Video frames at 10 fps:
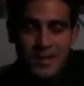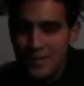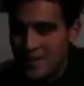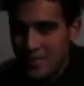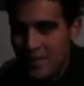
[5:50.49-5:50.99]

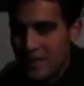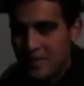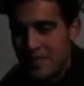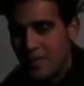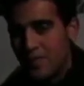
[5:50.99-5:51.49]
Sometimes
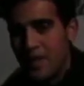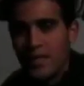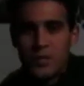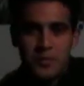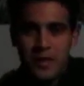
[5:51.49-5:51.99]
he's a
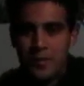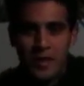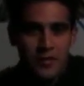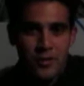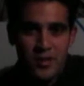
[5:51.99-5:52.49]
bitch, but
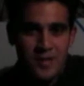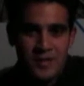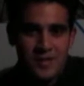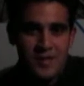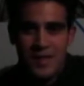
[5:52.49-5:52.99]
whatever, he does
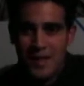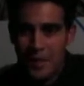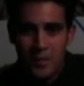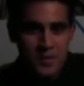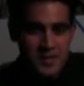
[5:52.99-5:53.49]
his thing. He
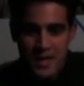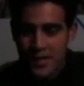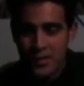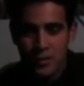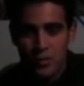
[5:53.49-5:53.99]
brings that
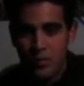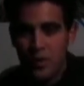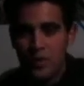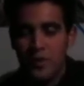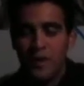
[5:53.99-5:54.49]
Euro
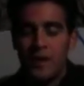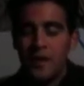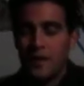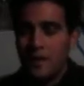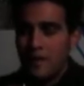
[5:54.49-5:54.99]
ball thing.